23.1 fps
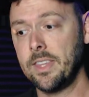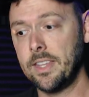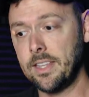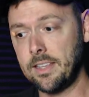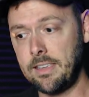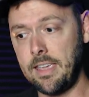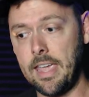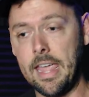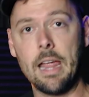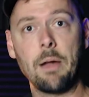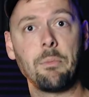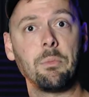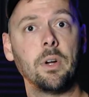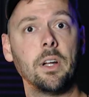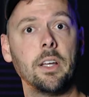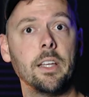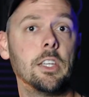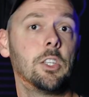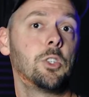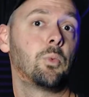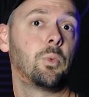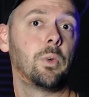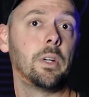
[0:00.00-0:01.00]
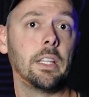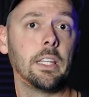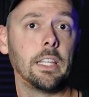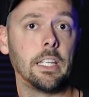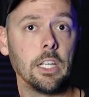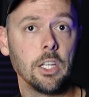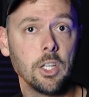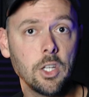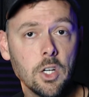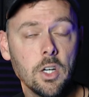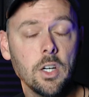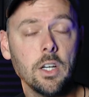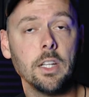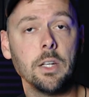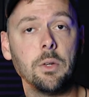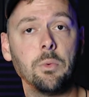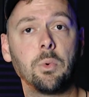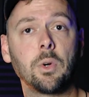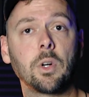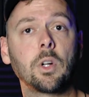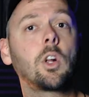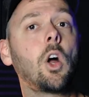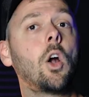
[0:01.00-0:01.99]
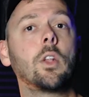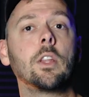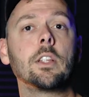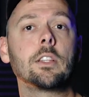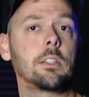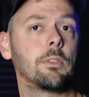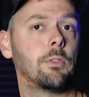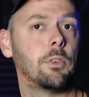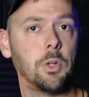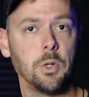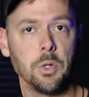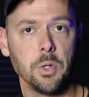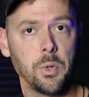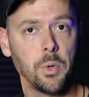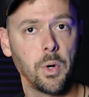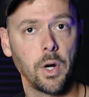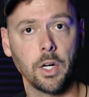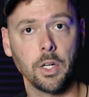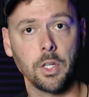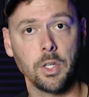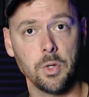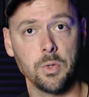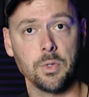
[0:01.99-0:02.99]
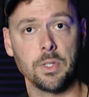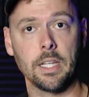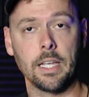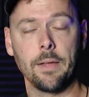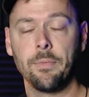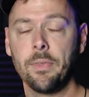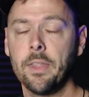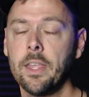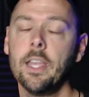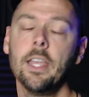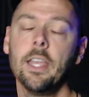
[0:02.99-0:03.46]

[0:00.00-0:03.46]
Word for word: the camera is really good regardless of who you are using it.